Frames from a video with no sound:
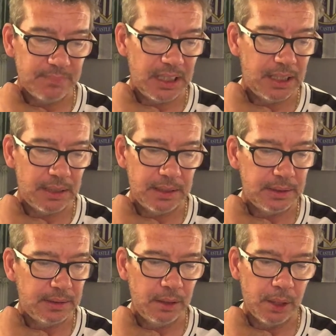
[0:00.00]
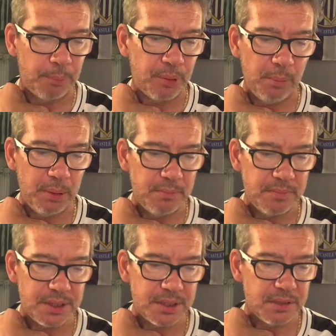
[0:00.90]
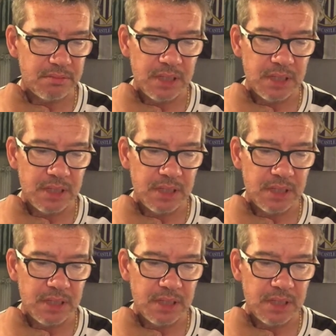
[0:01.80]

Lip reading: a lot of problems.